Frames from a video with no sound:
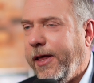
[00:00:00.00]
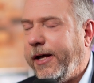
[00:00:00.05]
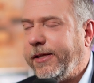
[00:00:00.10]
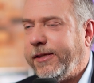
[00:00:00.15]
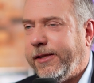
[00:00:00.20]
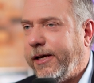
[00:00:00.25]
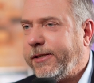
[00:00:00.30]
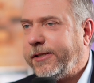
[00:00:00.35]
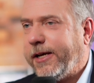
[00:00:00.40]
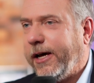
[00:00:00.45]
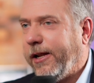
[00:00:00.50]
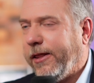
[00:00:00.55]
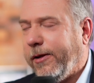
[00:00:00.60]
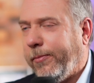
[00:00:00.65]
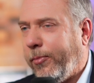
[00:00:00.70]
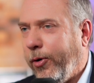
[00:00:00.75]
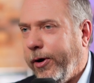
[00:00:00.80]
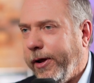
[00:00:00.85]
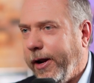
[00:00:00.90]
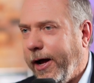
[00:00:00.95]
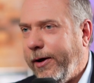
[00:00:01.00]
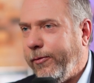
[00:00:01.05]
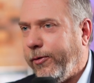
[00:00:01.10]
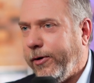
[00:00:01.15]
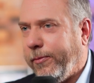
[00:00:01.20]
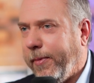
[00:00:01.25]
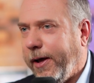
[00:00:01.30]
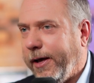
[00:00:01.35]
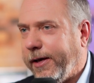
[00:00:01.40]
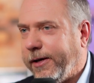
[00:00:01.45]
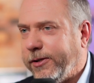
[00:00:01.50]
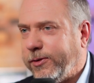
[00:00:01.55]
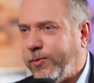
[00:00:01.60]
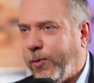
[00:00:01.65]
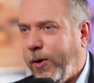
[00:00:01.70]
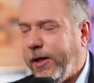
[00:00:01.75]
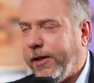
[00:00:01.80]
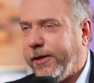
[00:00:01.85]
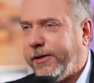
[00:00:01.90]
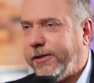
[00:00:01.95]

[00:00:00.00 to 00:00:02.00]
That's kind of the point I would make as well.